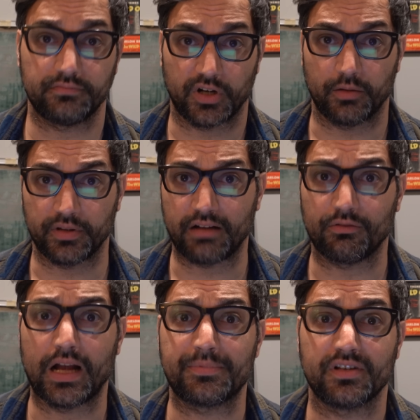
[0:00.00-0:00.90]
All right, well, that
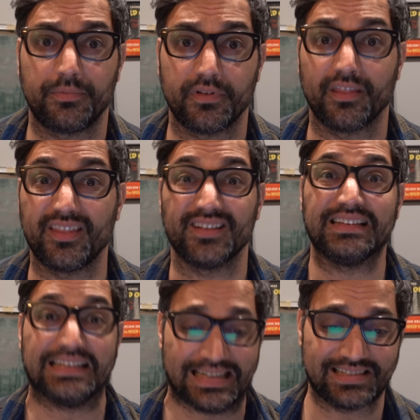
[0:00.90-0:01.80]
wraps up the
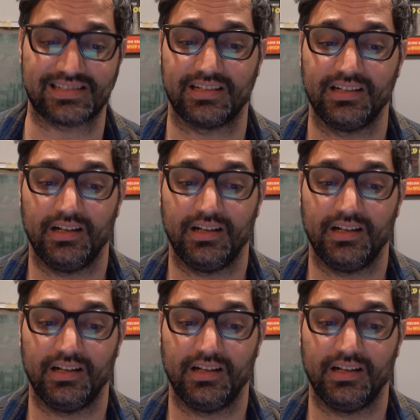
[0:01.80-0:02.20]
list.